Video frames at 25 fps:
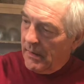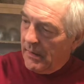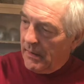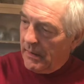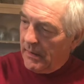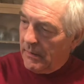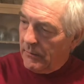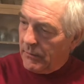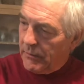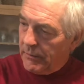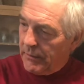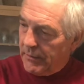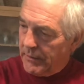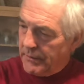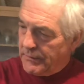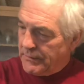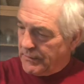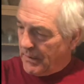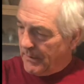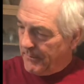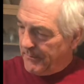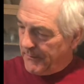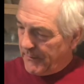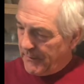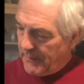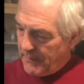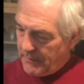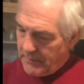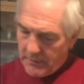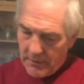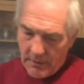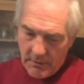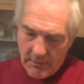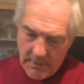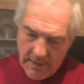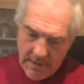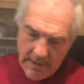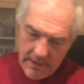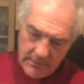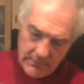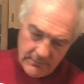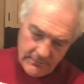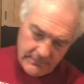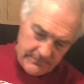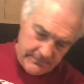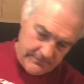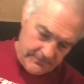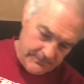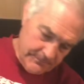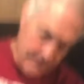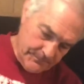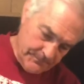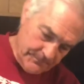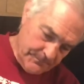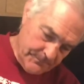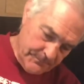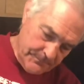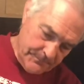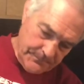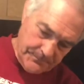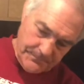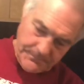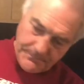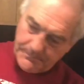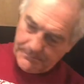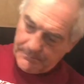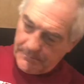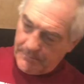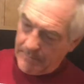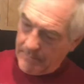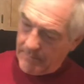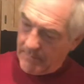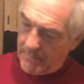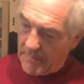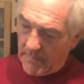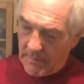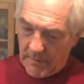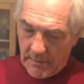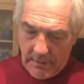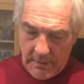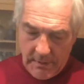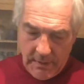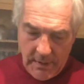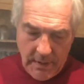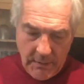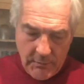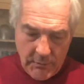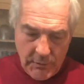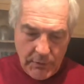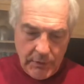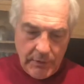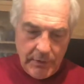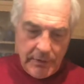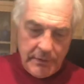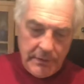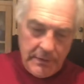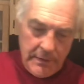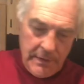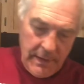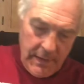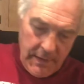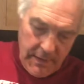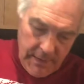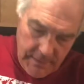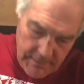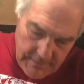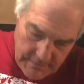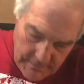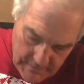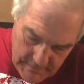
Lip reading: and we're going to dump the dough out, and now we're going to knead it.